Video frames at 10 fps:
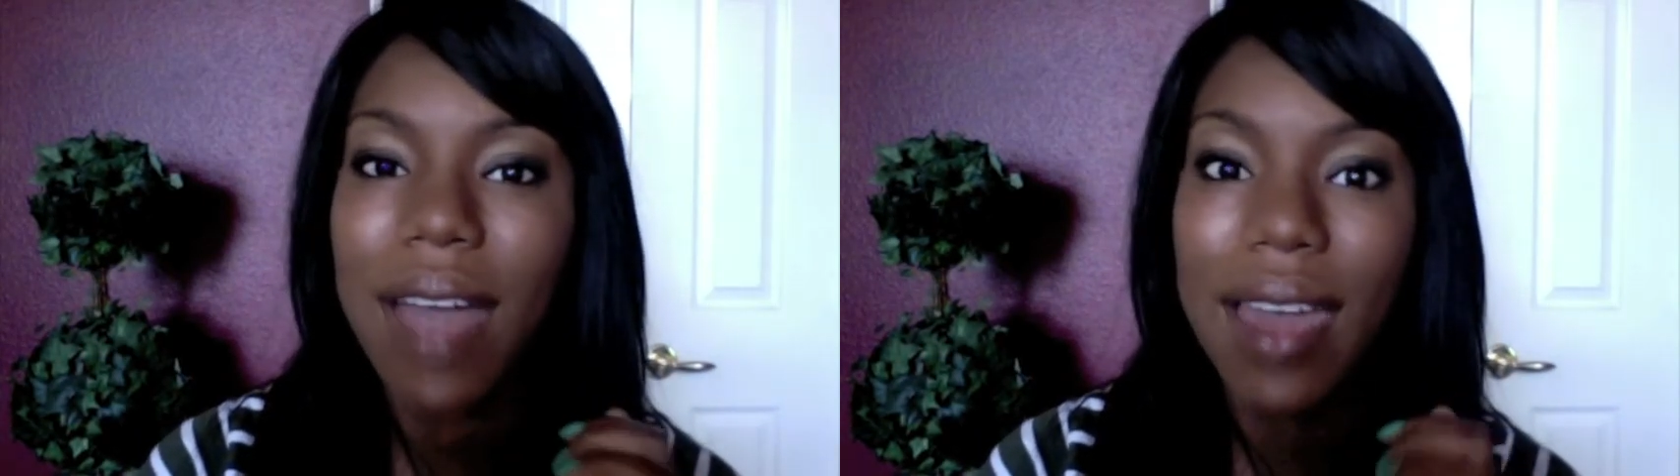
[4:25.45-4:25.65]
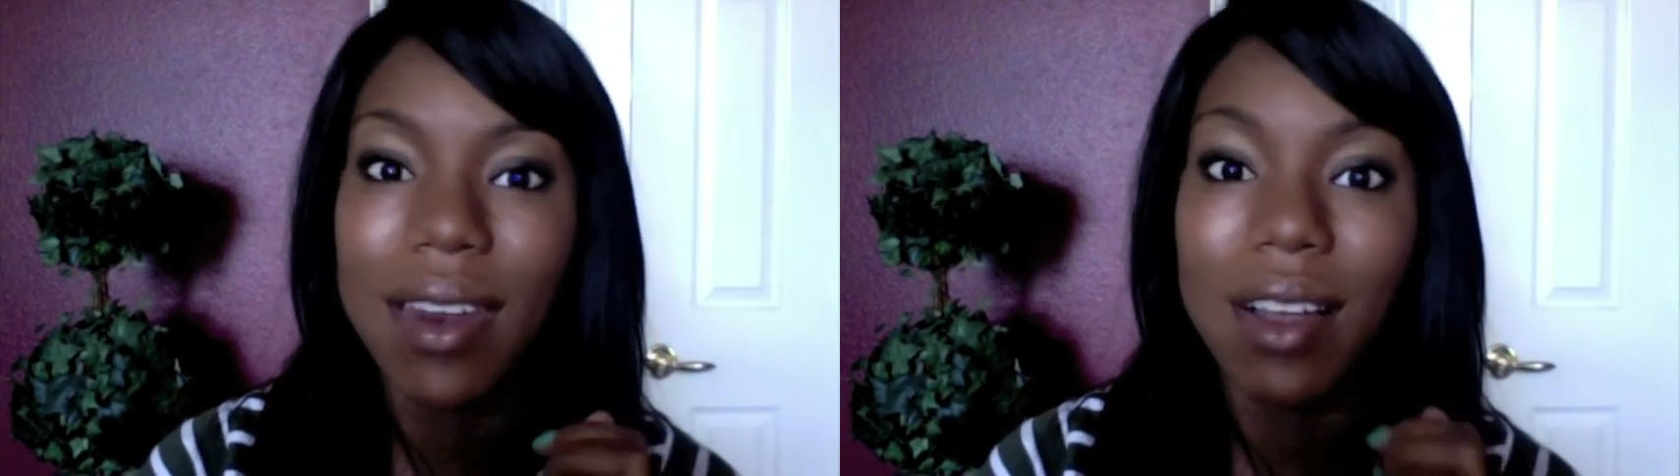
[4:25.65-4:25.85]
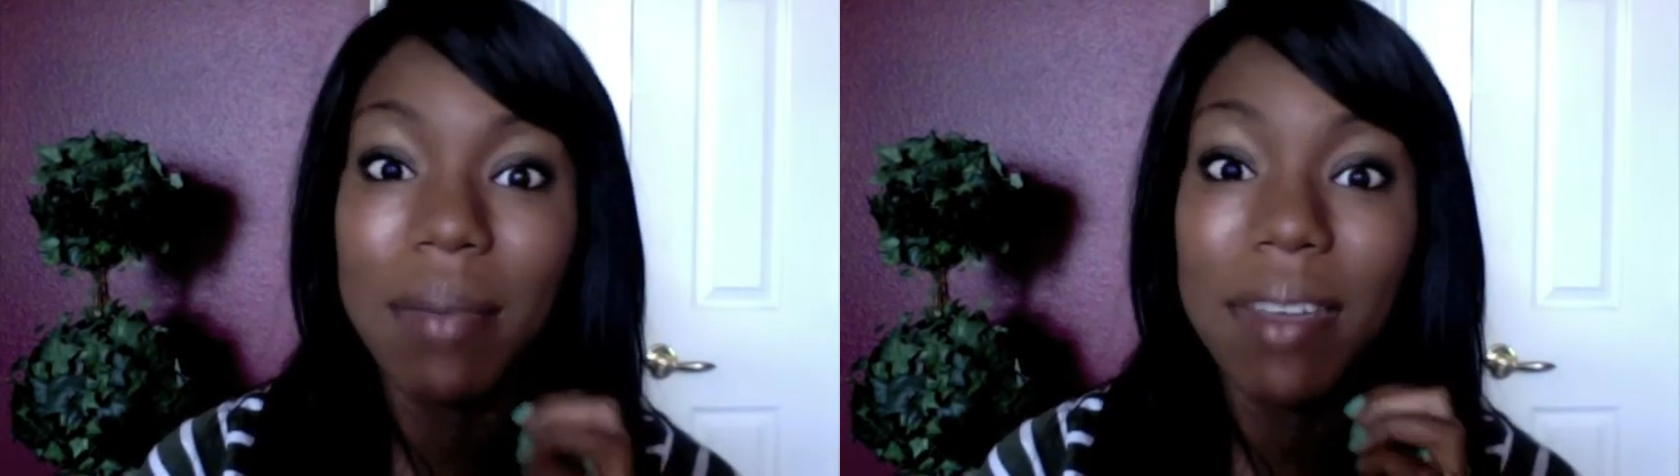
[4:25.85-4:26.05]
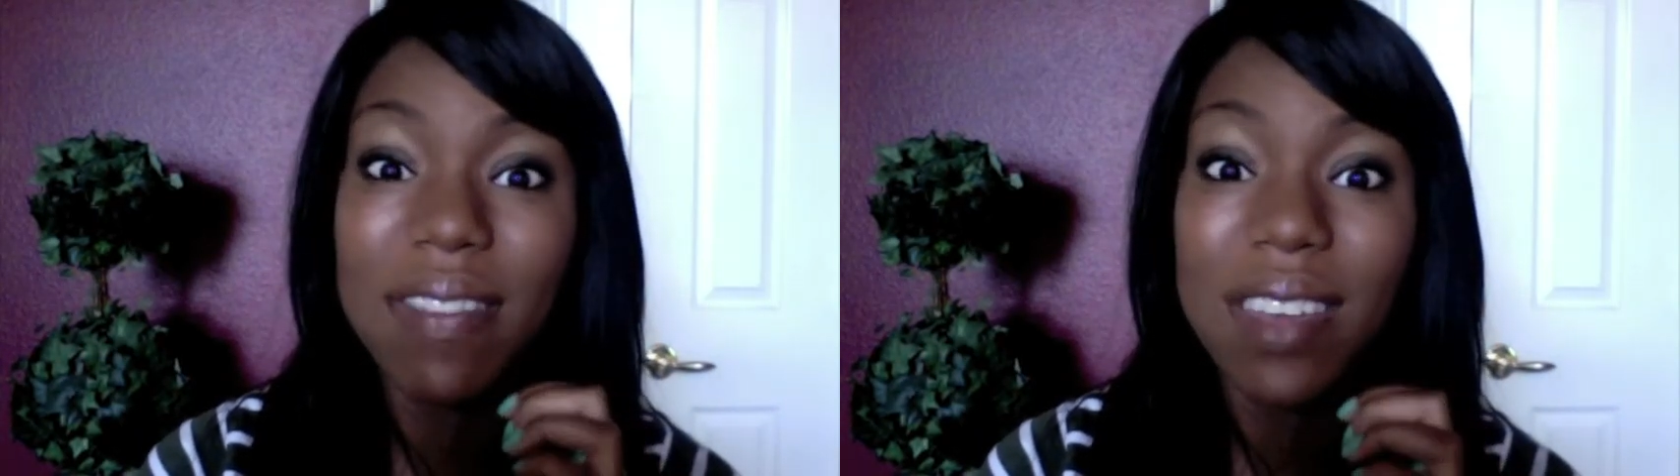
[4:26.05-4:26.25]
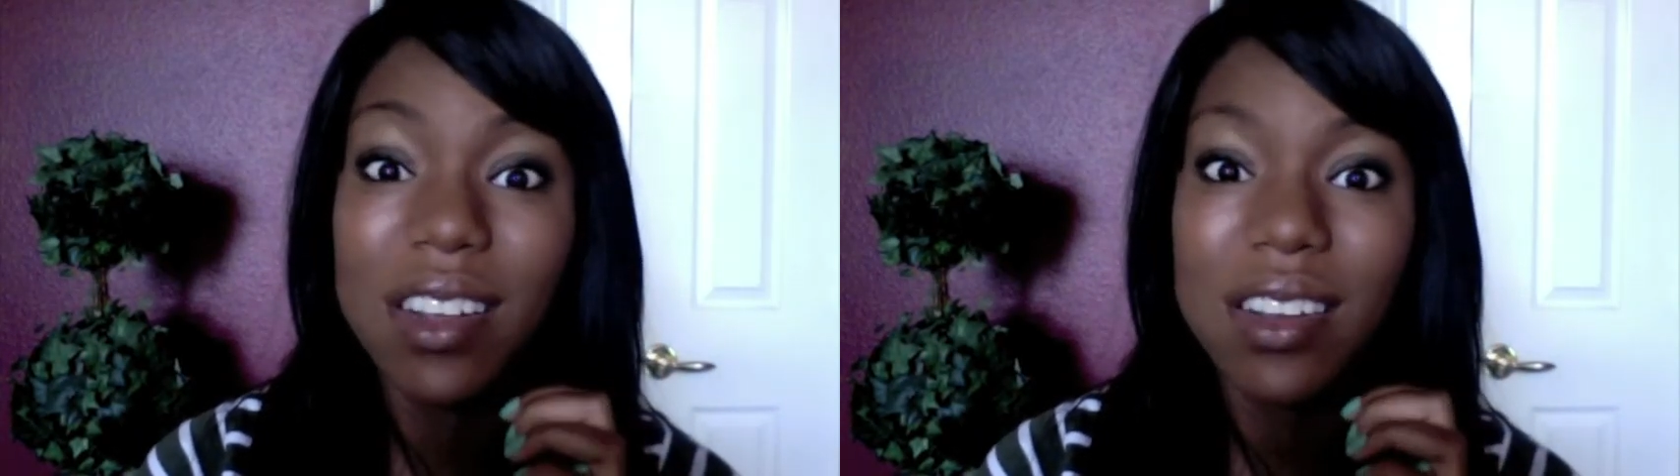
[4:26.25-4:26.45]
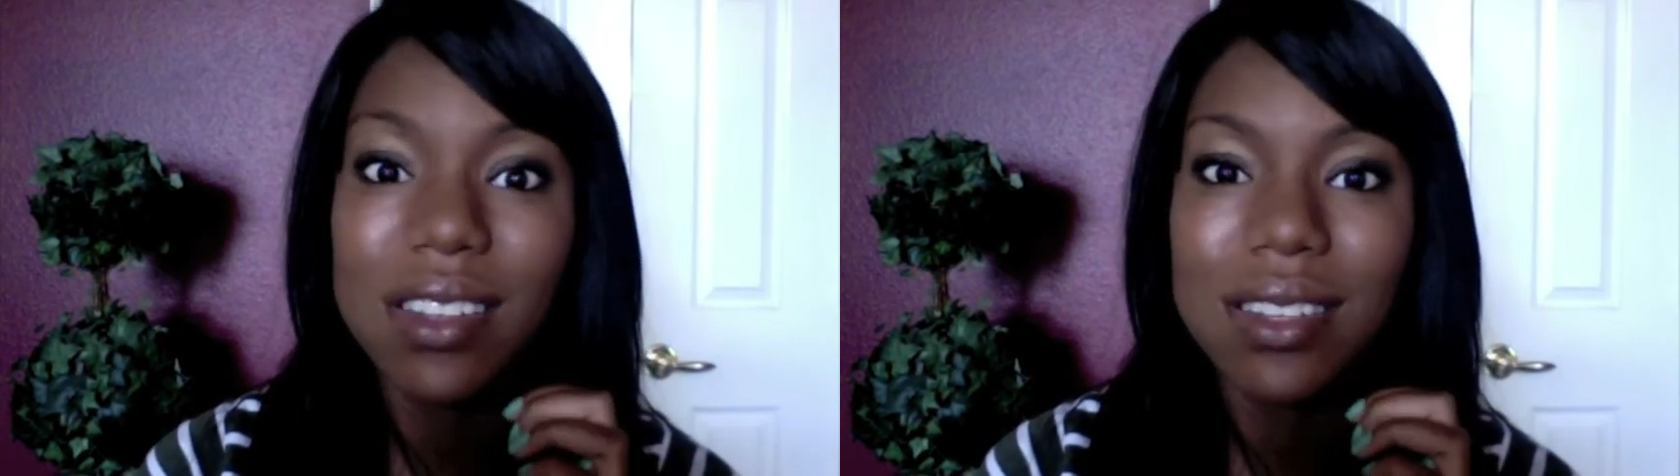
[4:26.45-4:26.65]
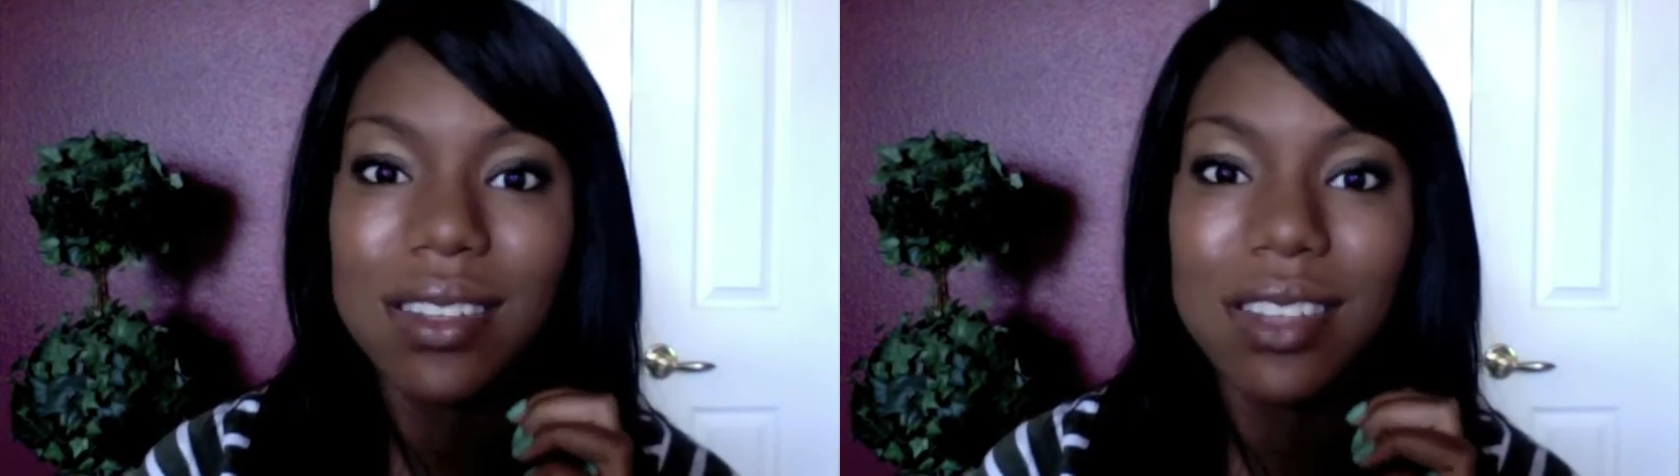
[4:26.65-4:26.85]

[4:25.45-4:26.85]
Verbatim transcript: had it on my fingers and